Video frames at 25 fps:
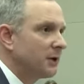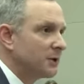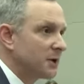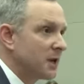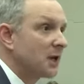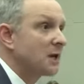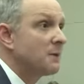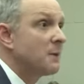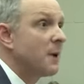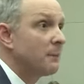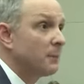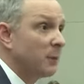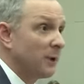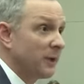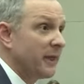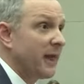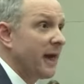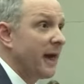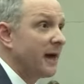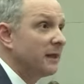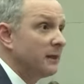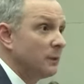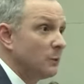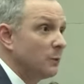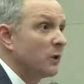trying to come up with
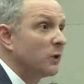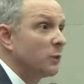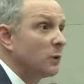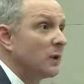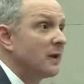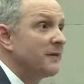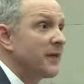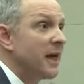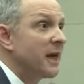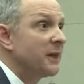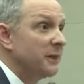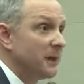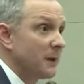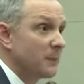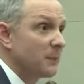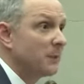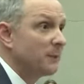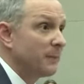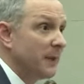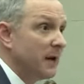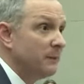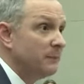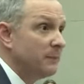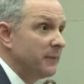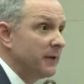that, with whatever that number
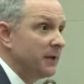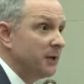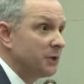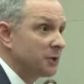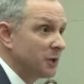may be.